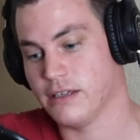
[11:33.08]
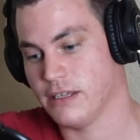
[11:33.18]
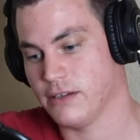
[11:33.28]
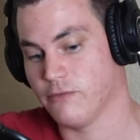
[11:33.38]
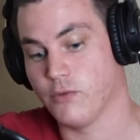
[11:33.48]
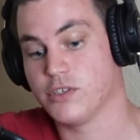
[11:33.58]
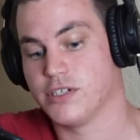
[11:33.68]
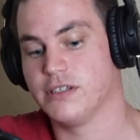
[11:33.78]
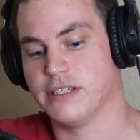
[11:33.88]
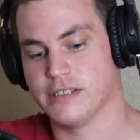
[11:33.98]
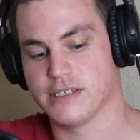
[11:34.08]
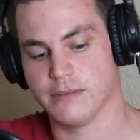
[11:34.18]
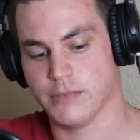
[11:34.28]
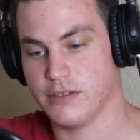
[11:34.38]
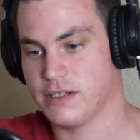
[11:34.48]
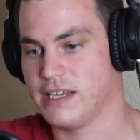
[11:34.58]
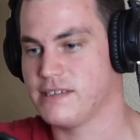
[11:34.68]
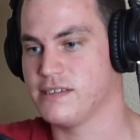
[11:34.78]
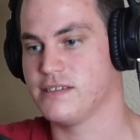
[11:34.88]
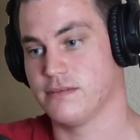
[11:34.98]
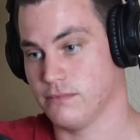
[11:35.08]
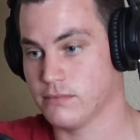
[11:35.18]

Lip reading: unfortunately in some other cases,